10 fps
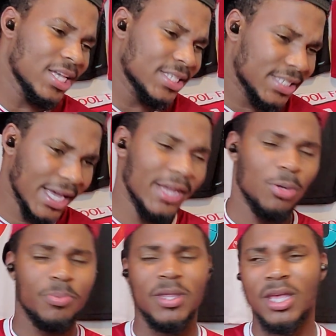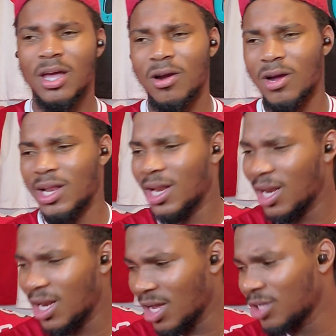sign up Thiago on a
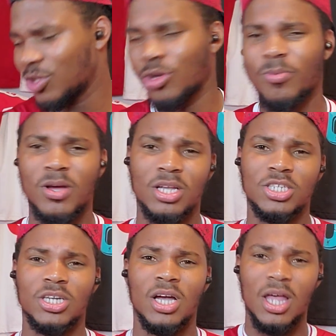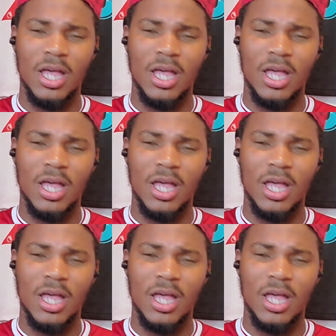long-term contract,